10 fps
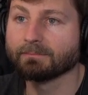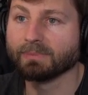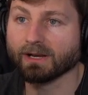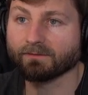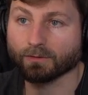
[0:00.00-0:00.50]

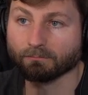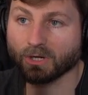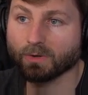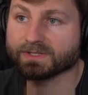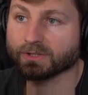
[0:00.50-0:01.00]
But for
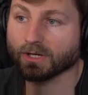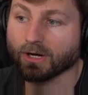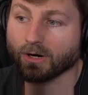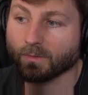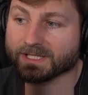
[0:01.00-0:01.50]
MOAs, you can
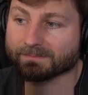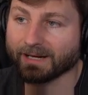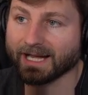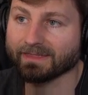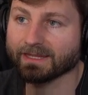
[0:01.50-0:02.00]
always
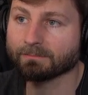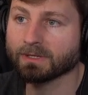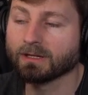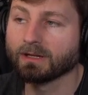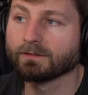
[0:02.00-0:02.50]
buy
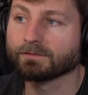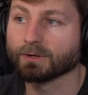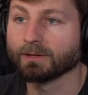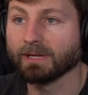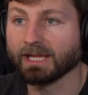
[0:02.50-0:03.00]
them
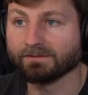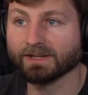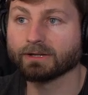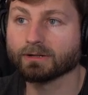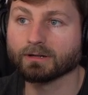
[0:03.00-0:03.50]
from a
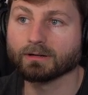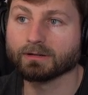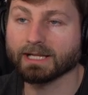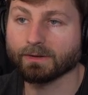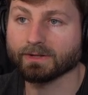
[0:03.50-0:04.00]
vendor
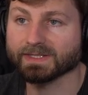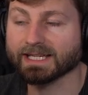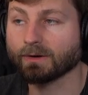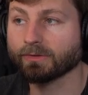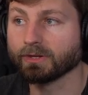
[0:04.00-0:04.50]
down in the
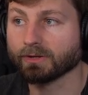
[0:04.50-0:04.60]
south.